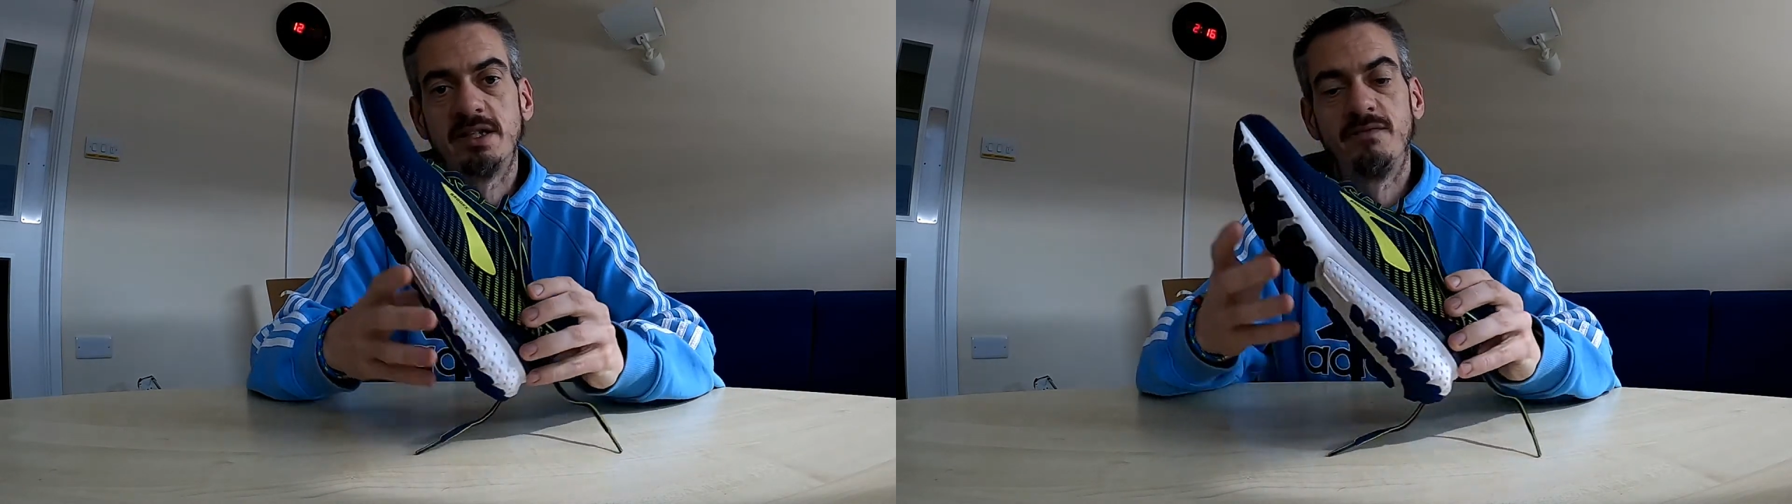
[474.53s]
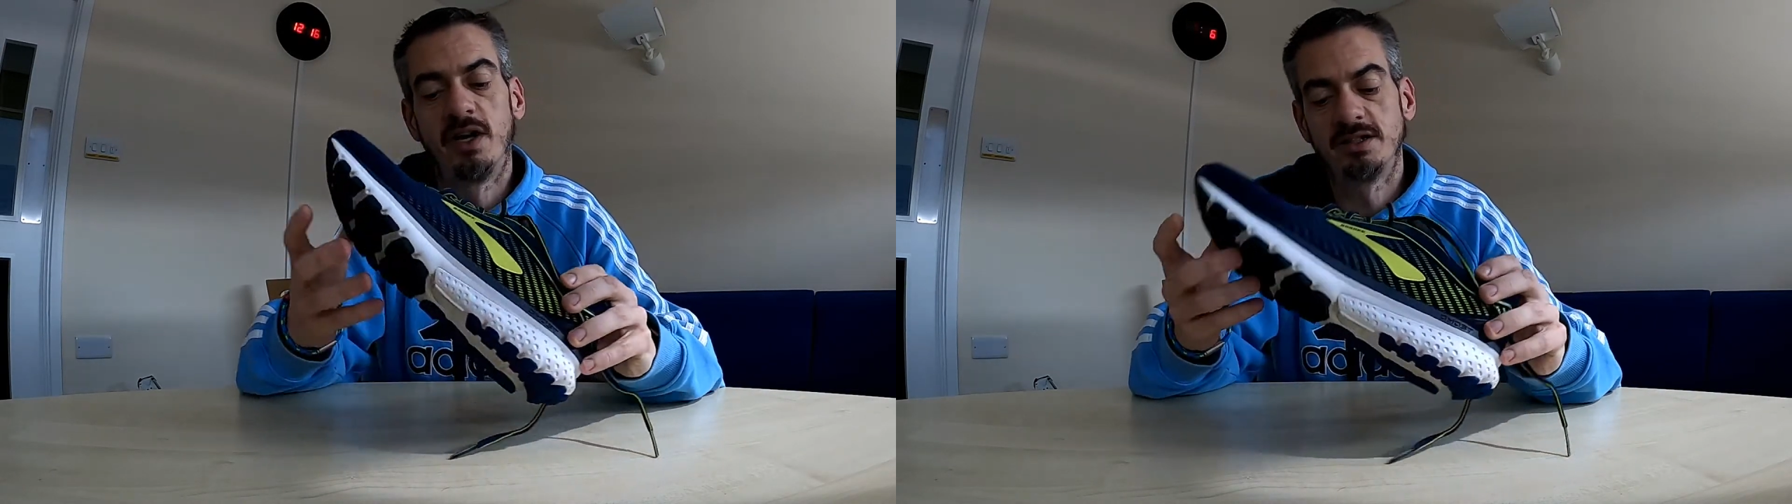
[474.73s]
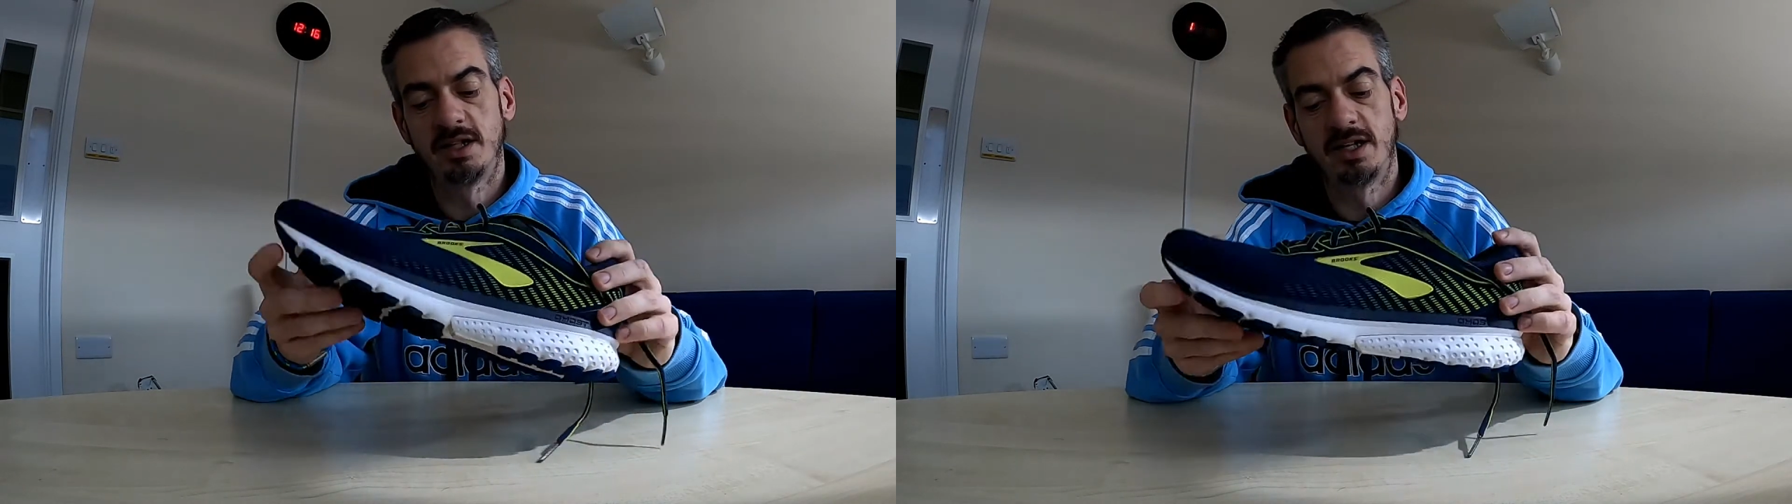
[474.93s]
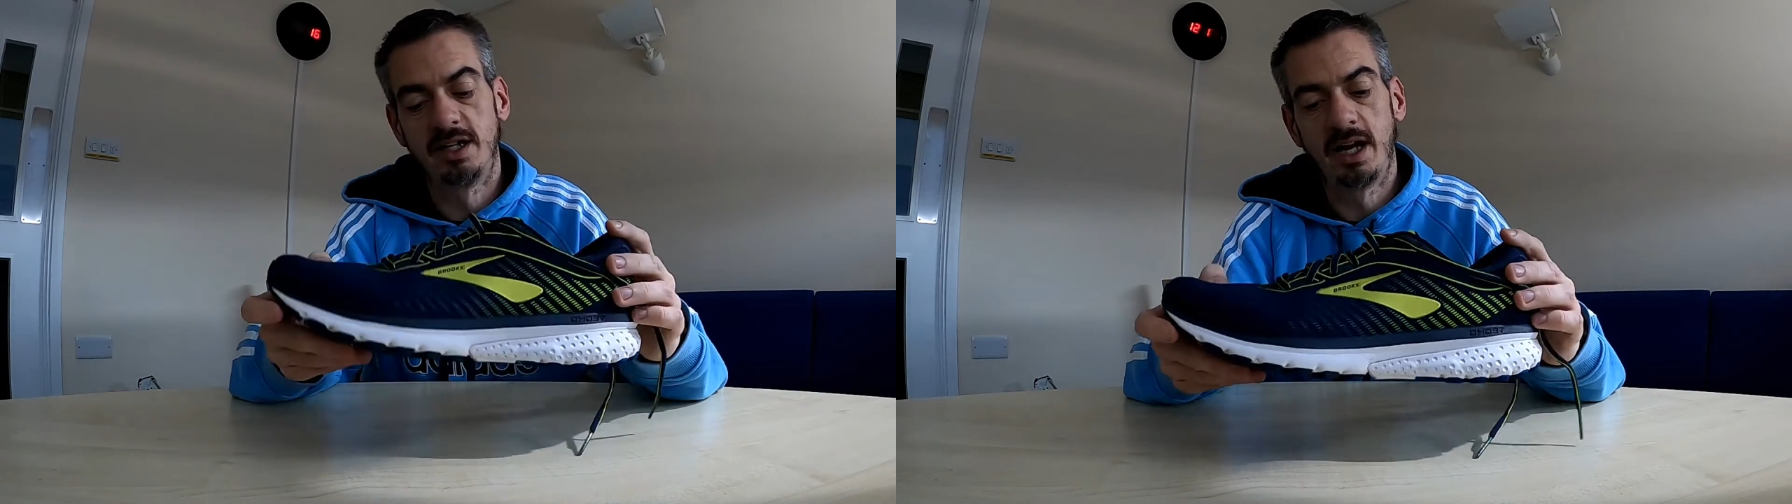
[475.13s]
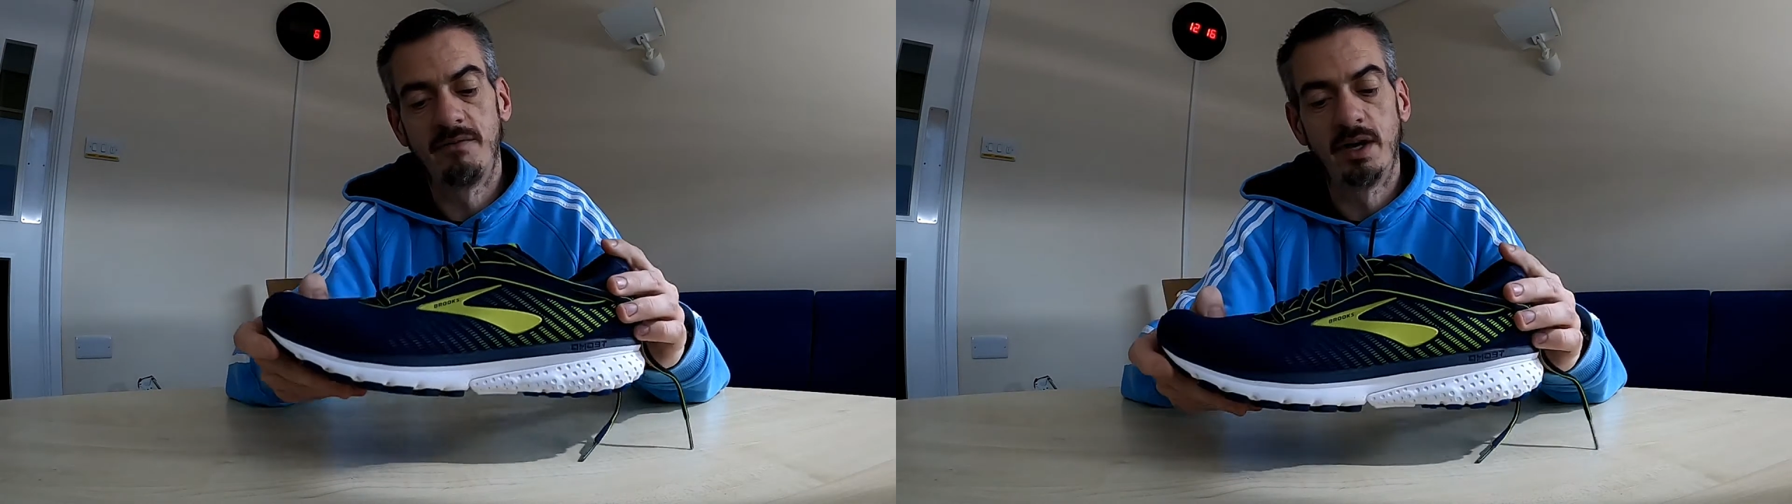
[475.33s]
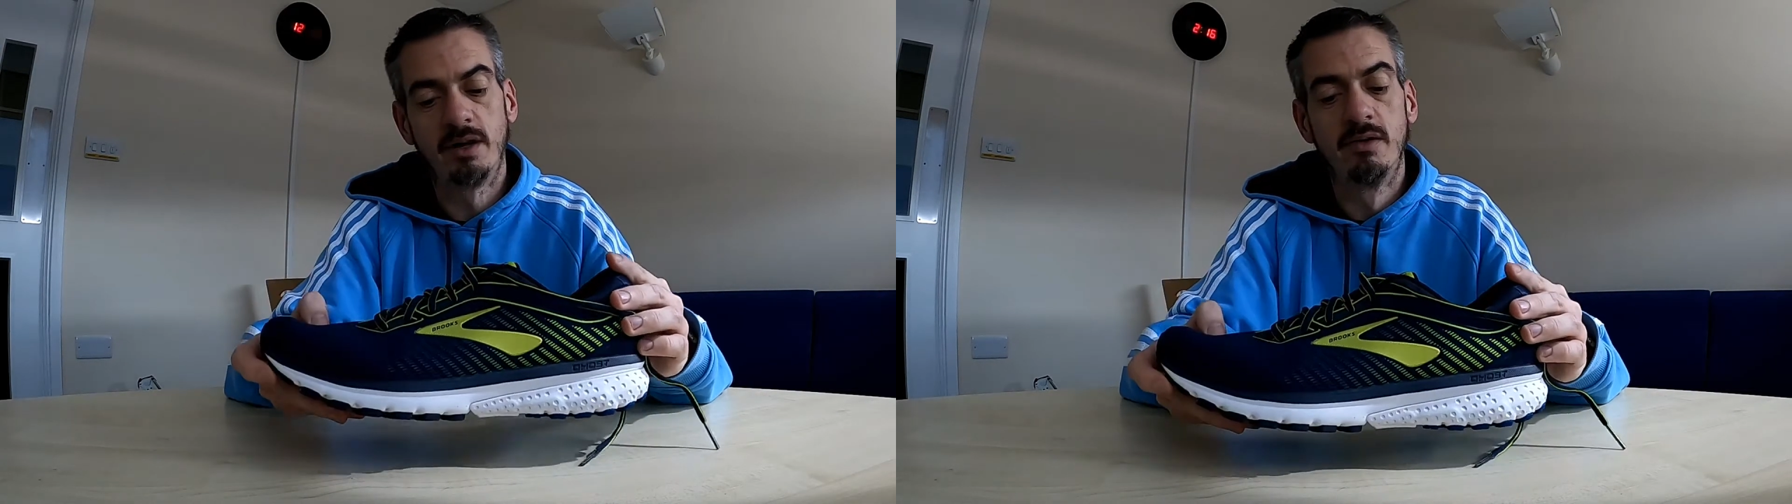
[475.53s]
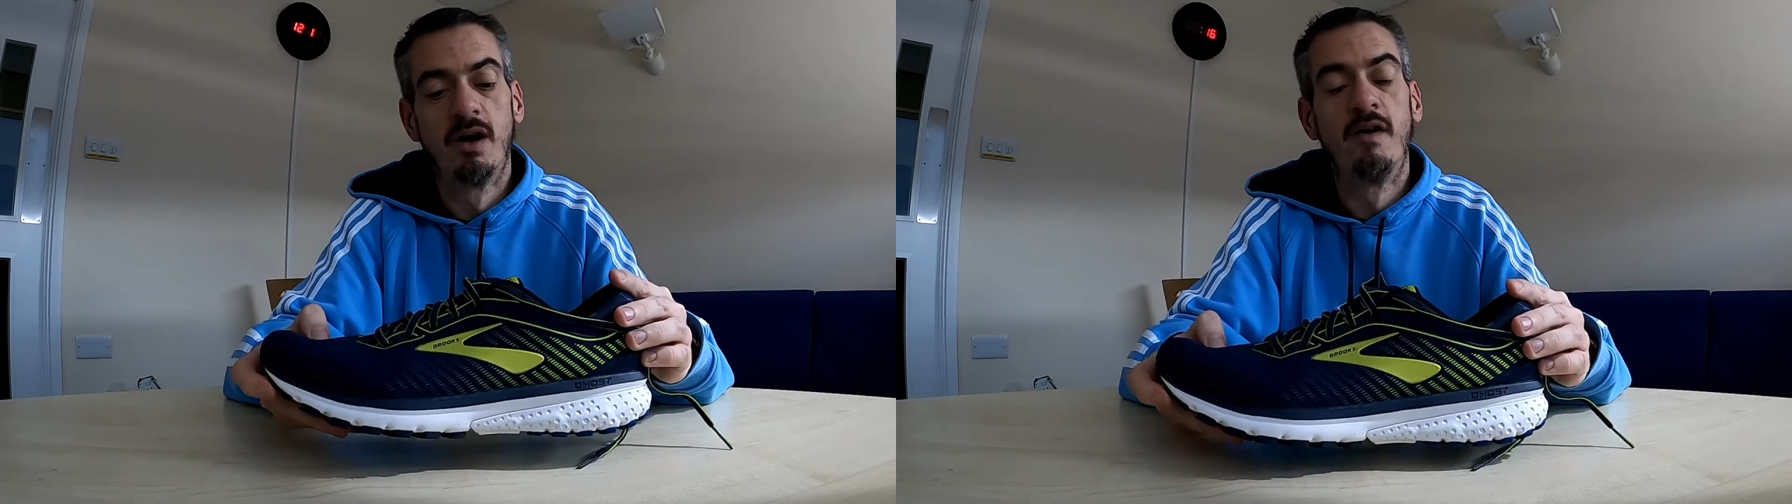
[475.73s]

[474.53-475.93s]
advice I can give you,